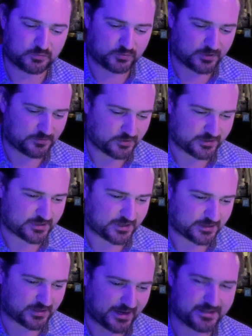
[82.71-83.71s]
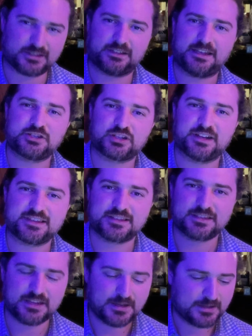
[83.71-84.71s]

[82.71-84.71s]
we're such isolationists